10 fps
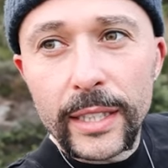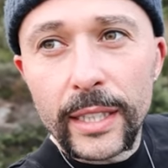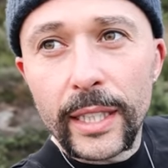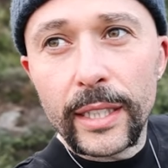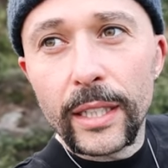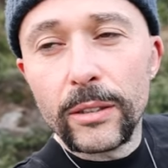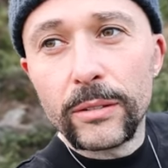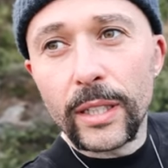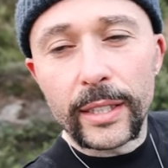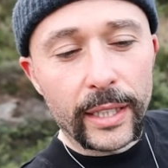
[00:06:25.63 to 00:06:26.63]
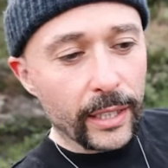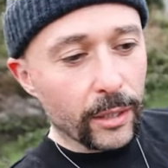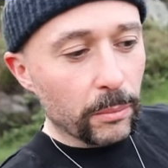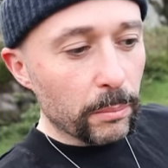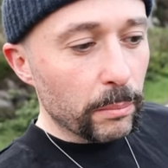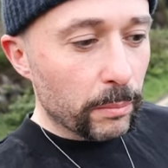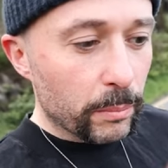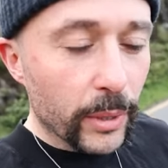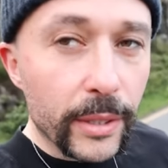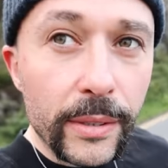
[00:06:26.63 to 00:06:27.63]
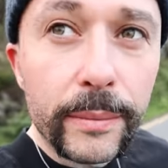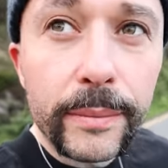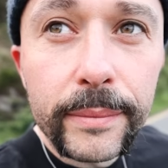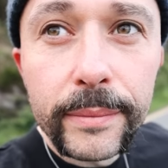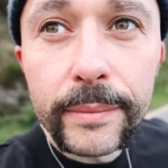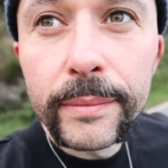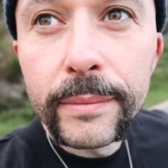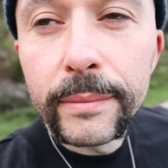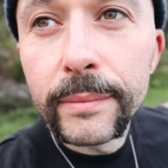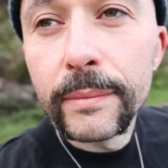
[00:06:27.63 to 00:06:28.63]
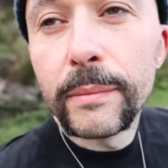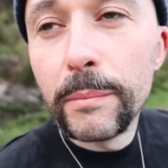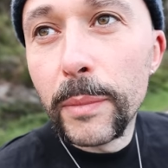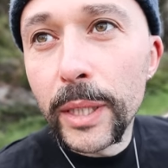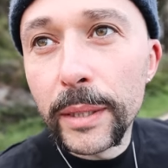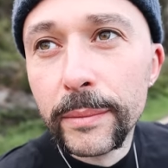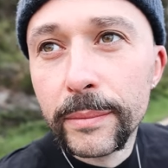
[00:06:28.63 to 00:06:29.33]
And then they go, make it. And they go, print, money.